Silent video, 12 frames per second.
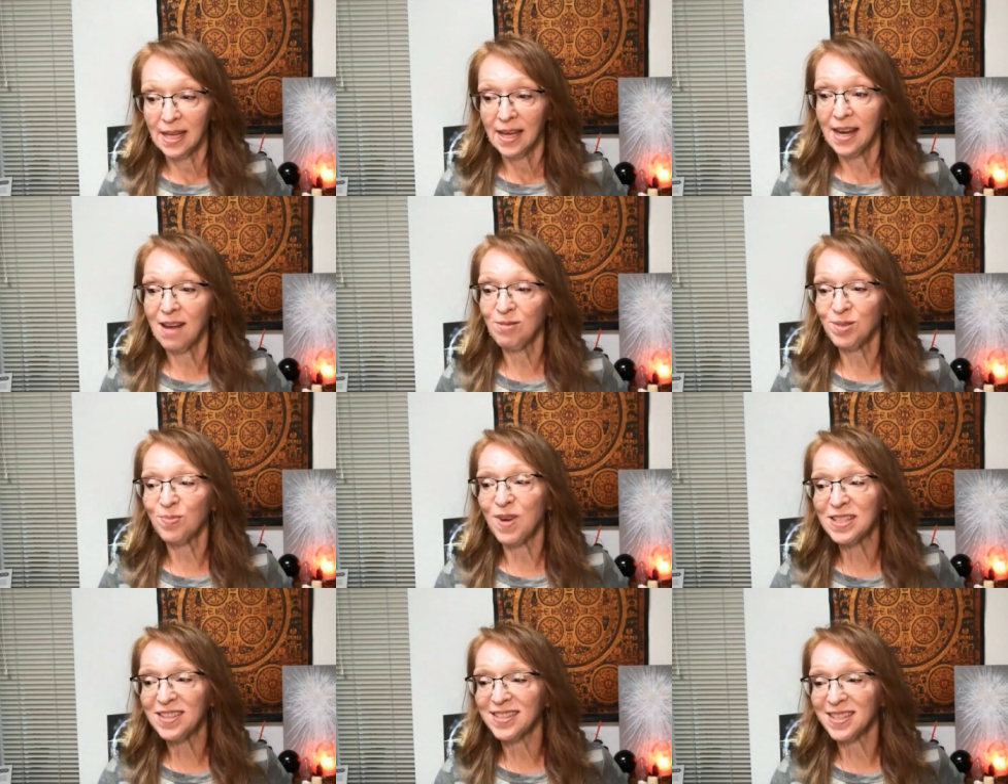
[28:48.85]
And I was
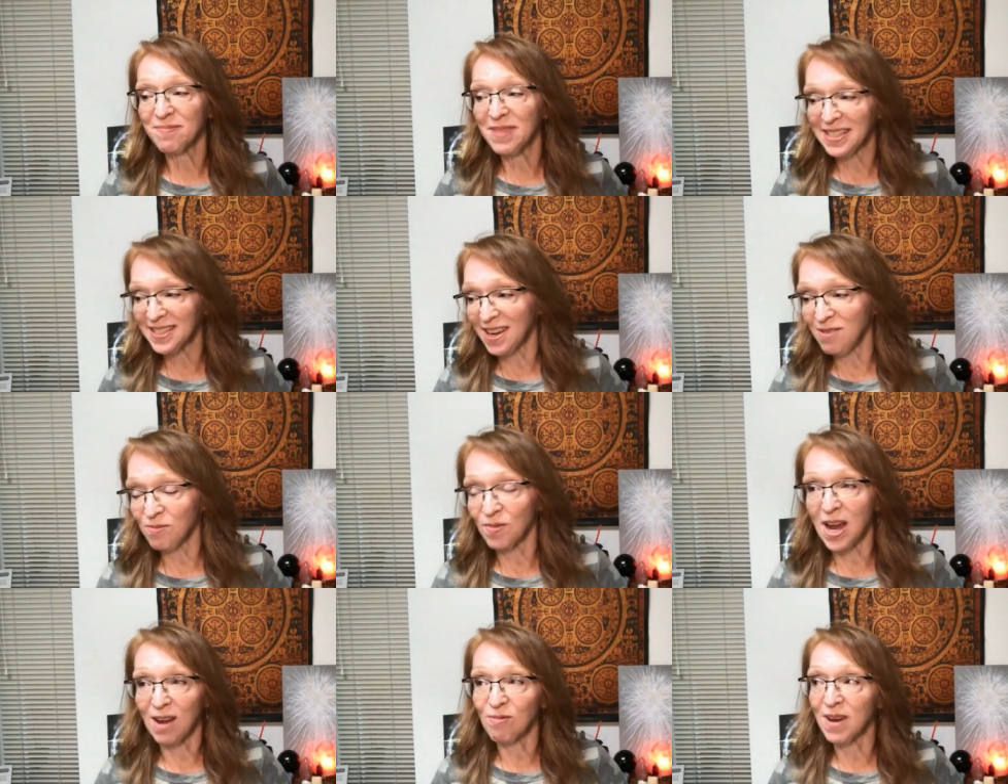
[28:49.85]
watching some things on
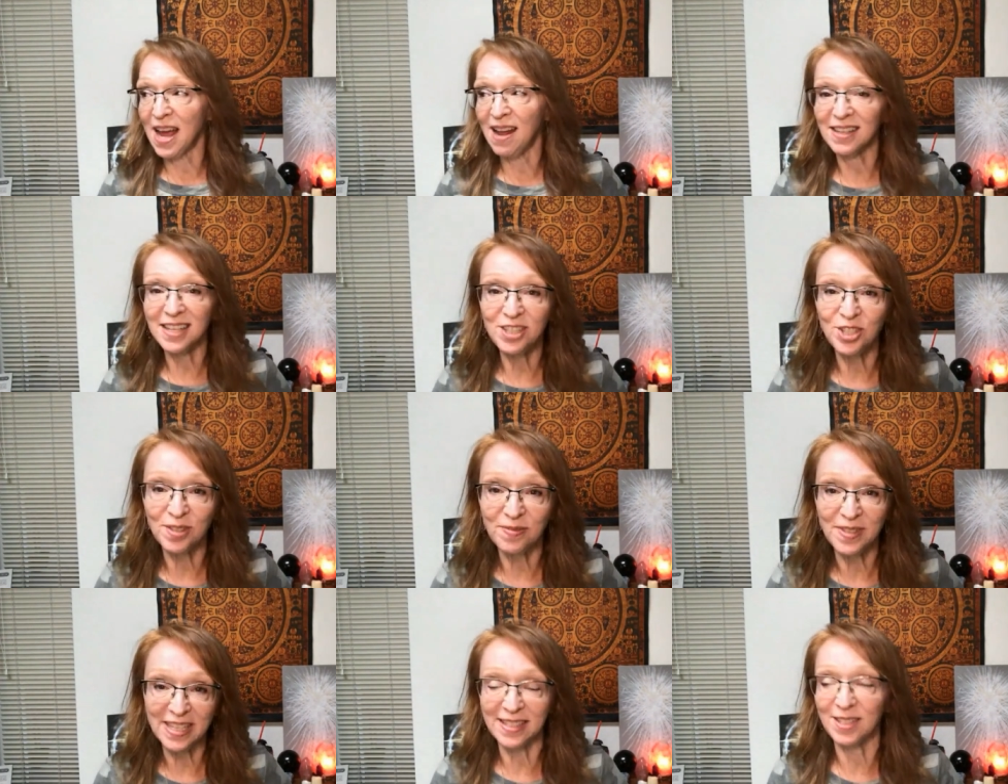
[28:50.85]
reality
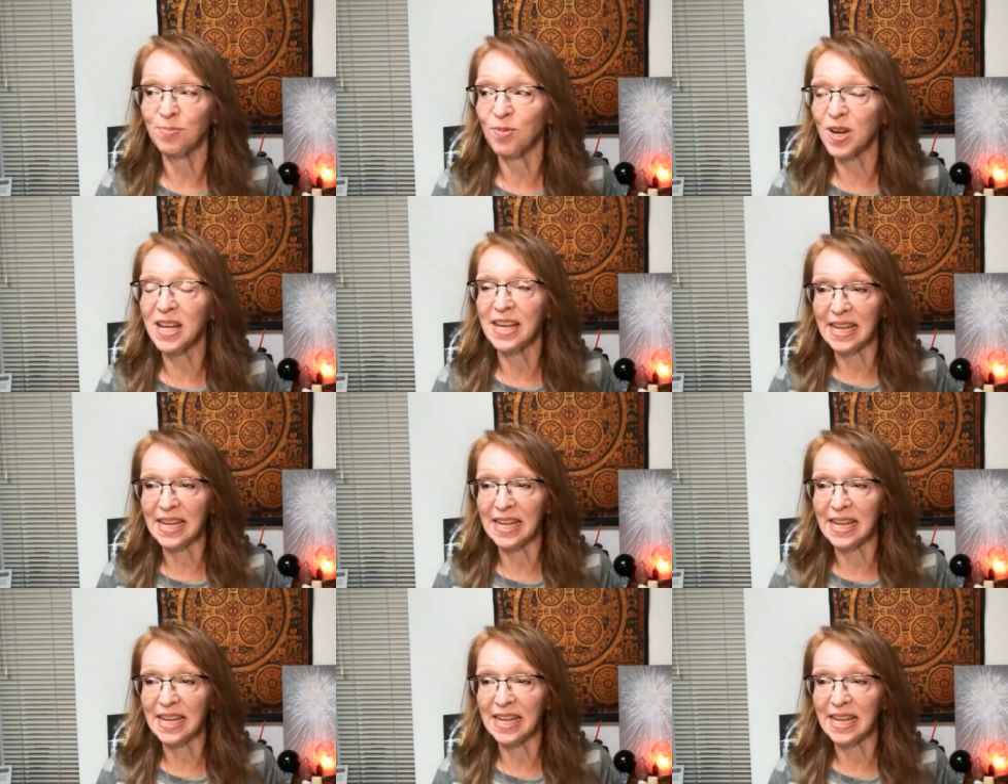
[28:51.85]
shifting this morning.